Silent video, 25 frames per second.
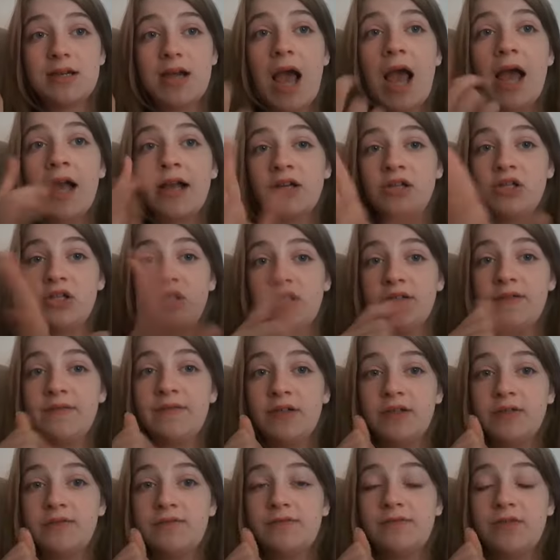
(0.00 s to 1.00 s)
I can only
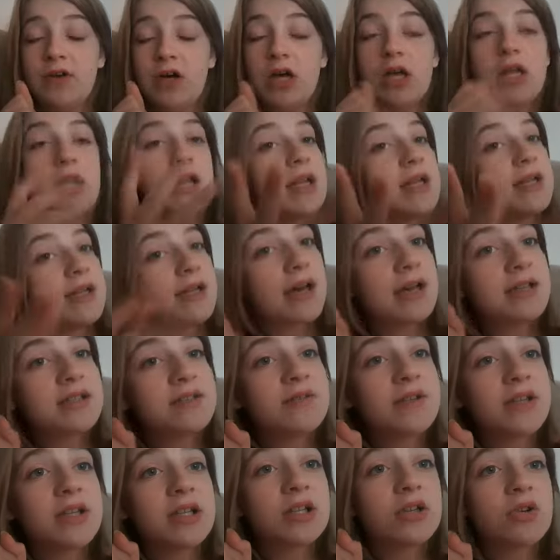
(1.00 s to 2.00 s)
film for. That's
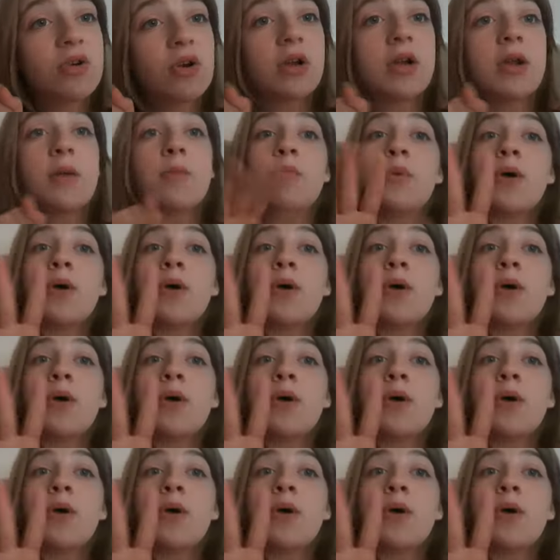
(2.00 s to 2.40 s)
really annoying.